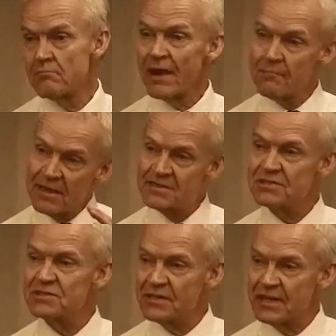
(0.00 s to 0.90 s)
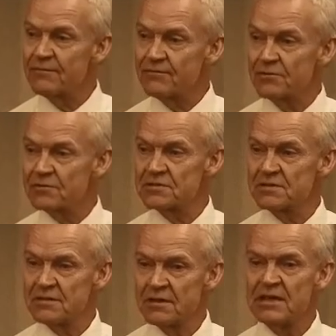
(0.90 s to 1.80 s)
My message today, folks,
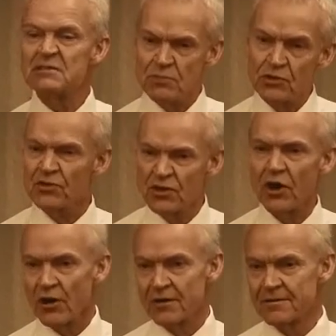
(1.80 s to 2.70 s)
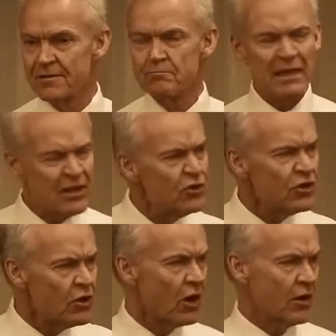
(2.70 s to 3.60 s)
is be who you are. Be who
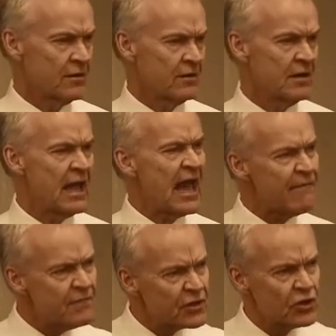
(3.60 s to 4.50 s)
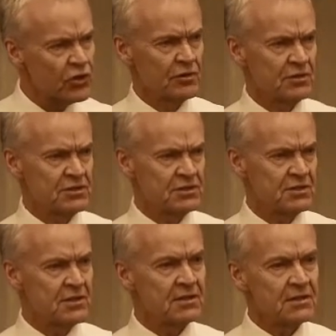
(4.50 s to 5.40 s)
you are. Have the courage
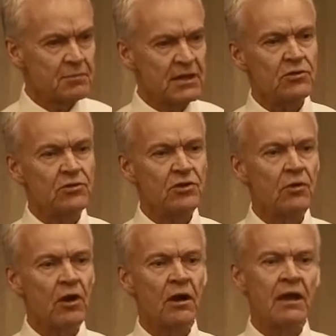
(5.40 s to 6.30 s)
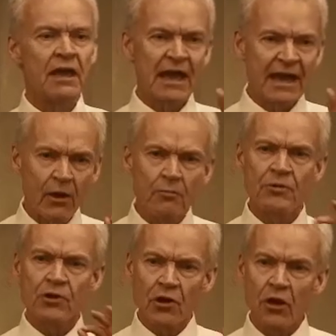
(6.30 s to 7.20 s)
to be who you are and help
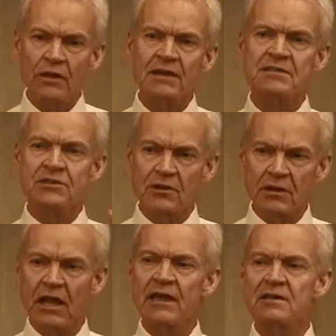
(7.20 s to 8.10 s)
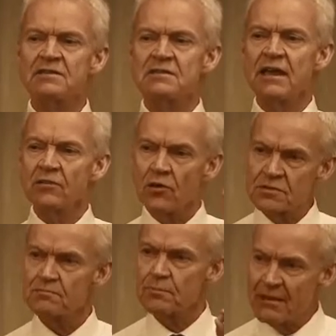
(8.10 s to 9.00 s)
your colleagues and your clients and
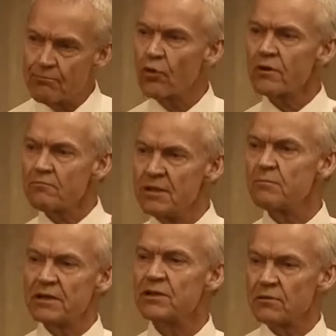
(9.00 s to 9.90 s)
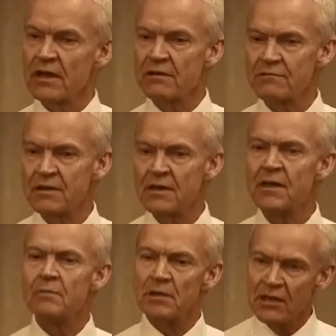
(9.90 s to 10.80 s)
those important people in your life
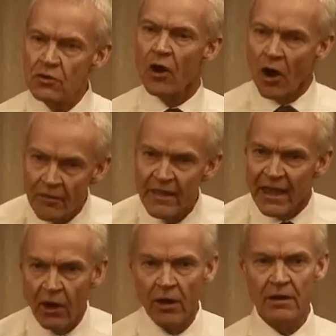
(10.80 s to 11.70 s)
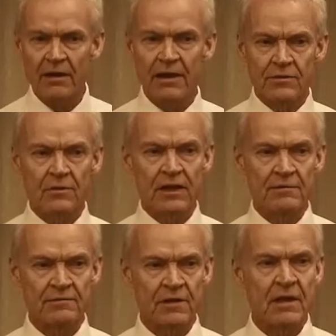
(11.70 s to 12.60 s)
be who they are in their
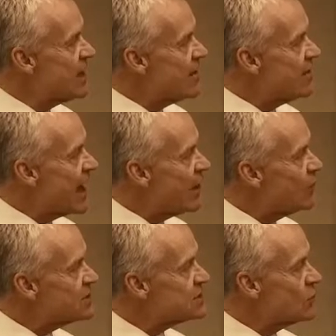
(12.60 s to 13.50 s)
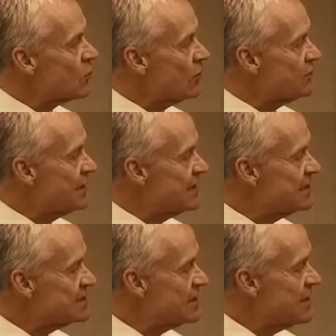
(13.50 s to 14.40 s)
life. That which the world
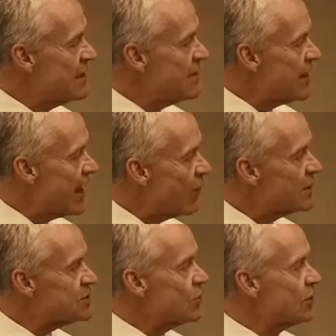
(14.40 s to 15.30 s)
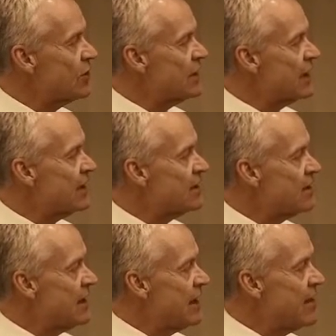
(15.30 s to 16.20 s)
needs, that which we're good
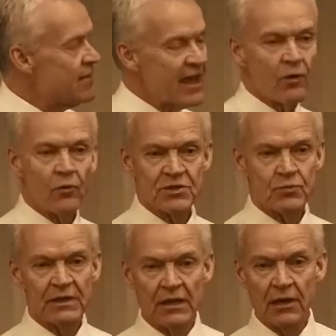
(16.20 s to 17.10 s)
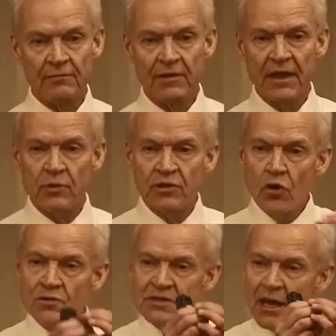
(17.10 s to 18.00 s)
at, and that which we love. And when
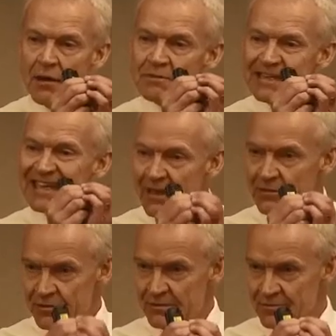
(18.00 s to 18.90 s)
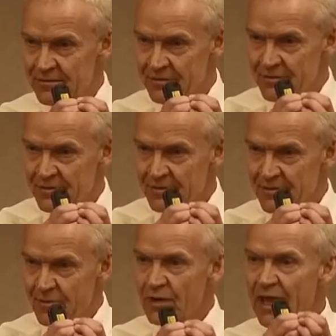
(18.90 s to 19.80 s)
those come together,
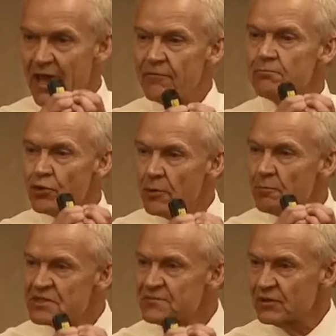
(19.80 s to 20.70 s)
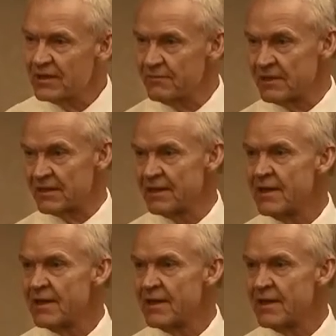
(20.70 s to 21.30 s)
we have a purpose for living.